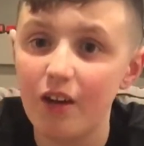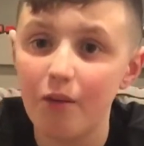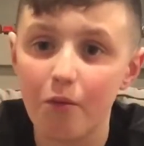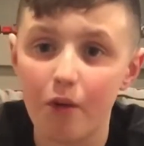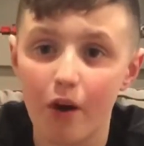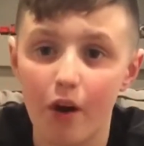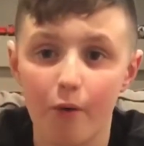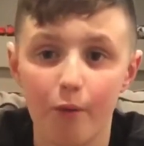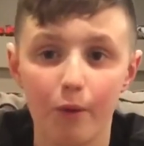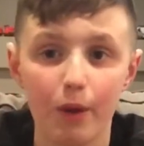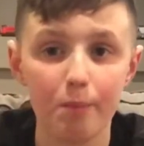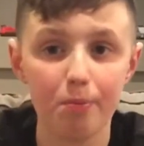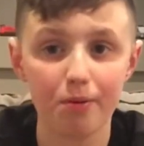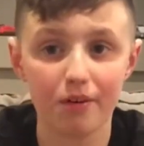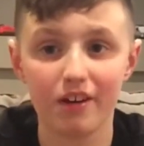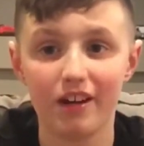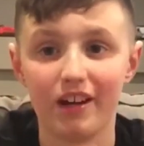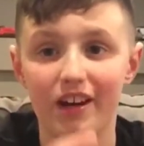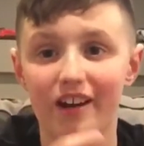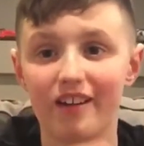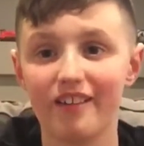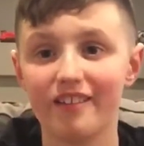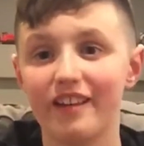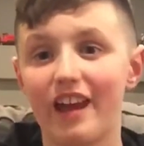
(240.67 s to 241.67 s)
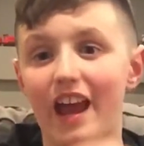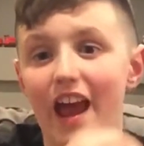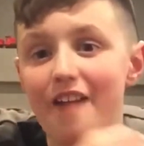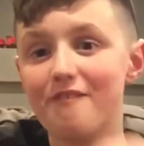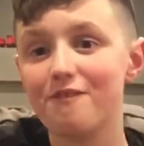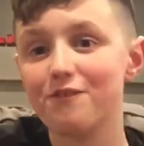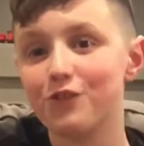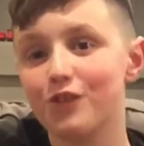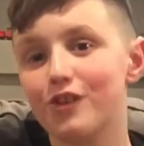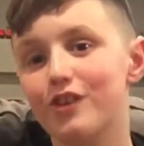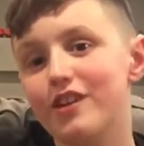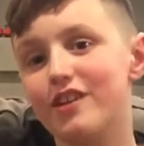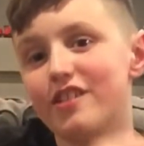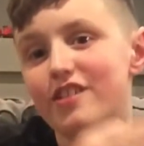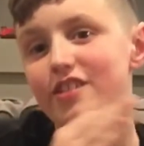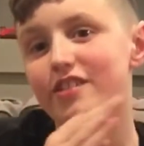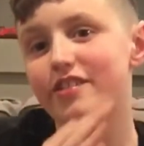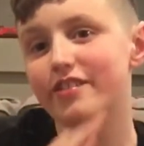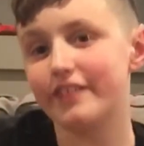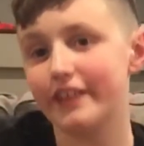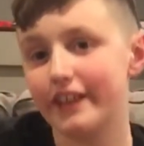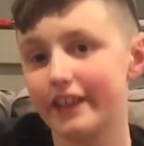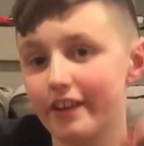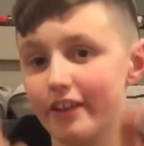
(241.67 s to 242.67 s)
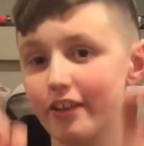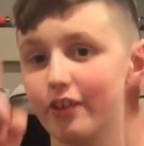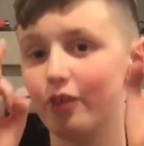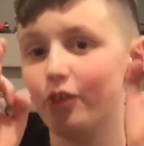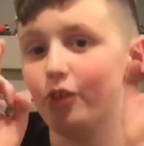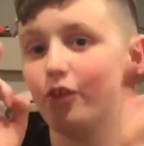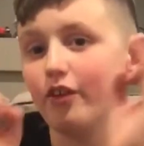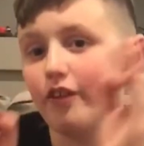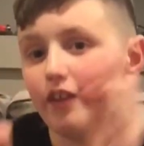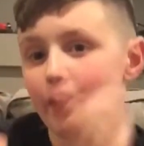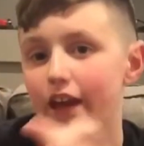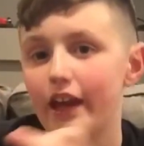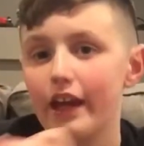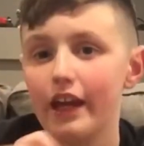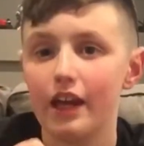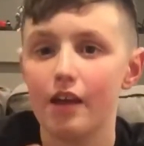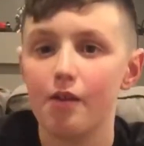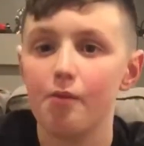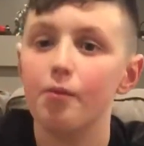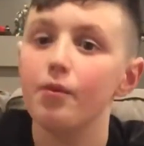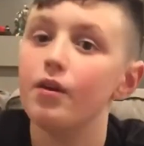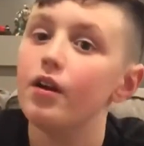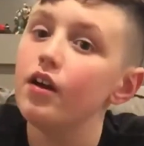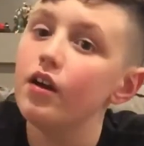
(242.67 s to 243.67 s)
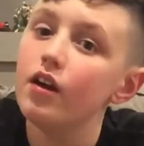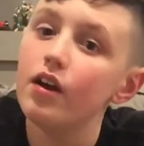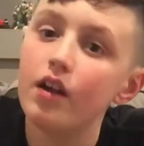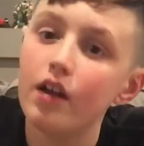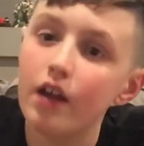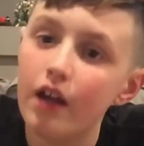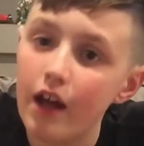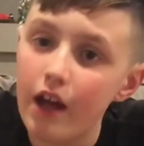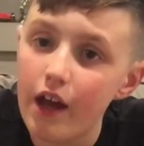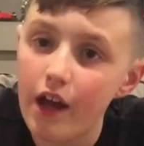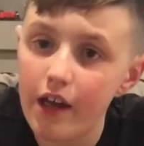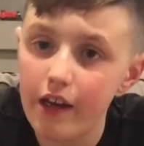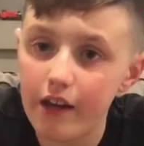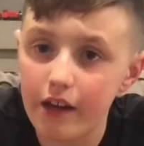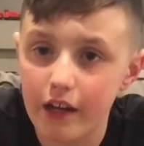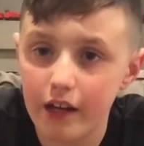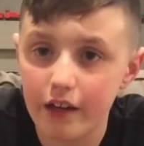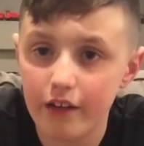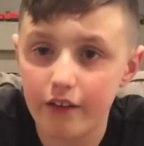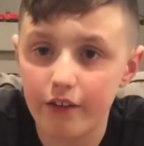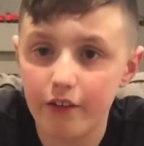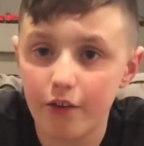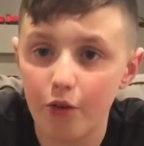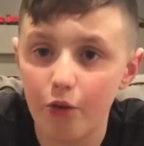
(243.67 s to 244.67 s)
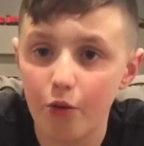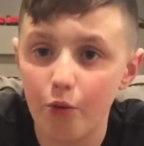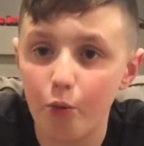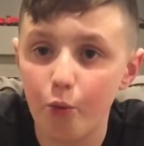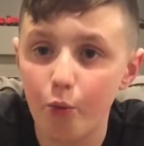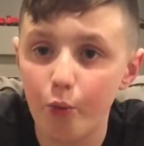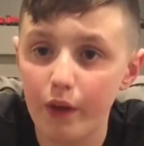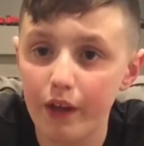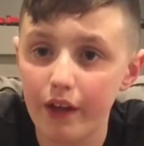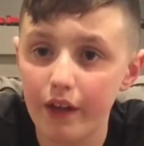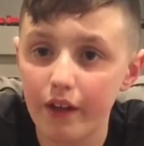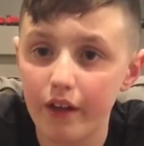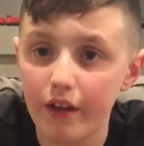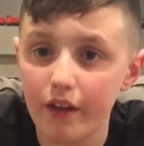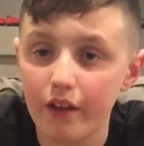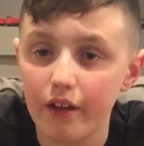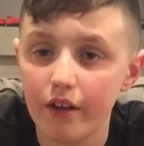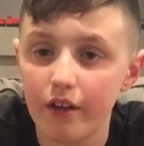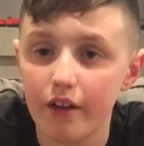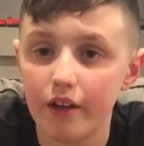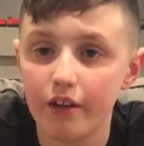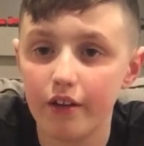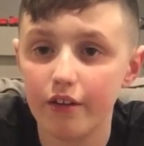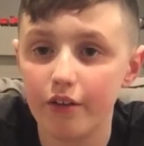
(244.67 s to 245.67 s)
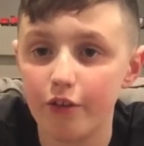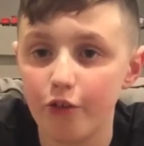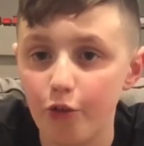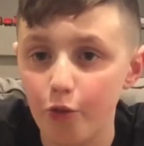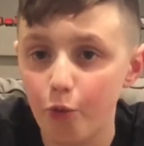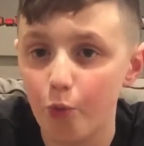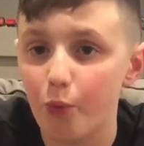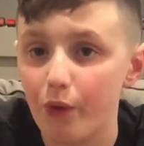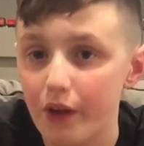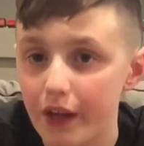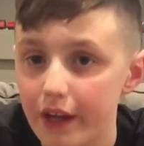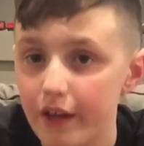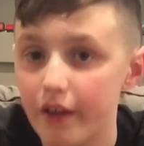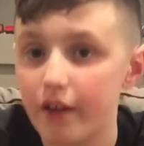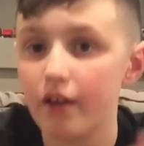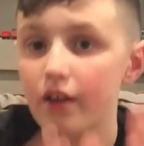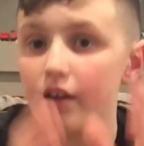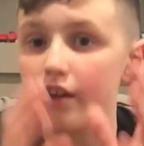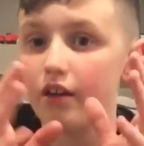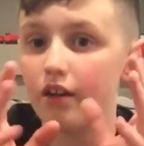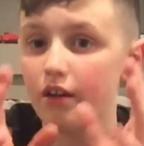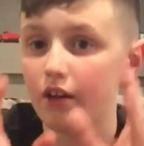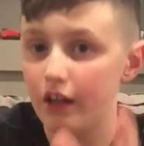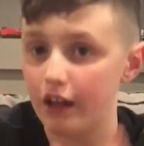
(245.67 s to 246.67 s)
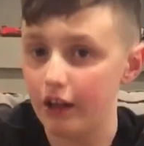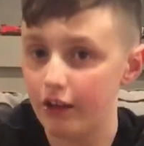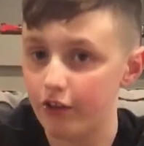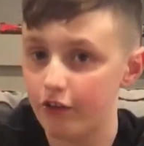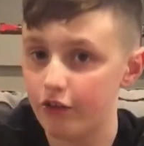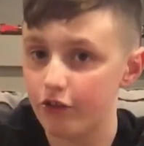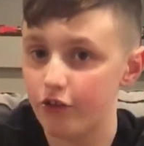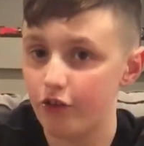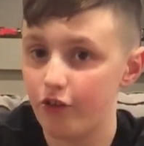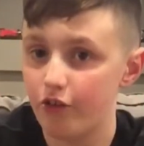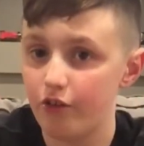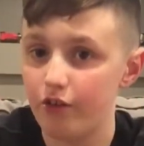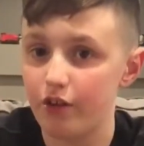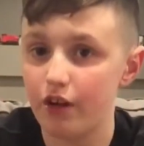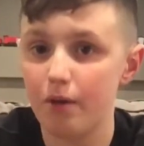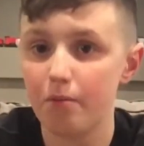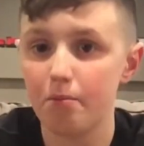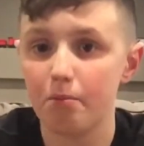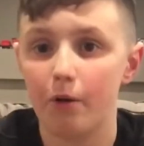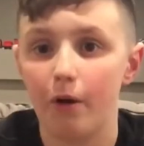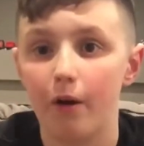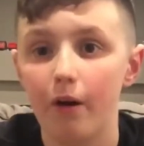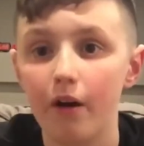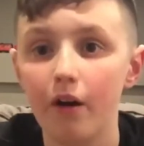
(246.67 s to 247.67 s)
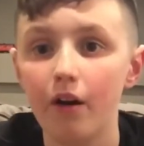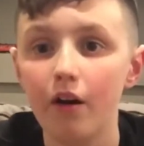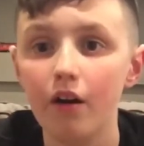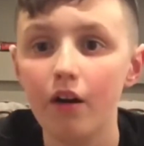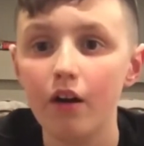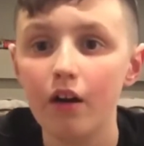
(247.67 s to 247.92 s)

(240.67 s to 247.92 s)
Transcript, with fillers: where we predict every single game heading into week into week insert number.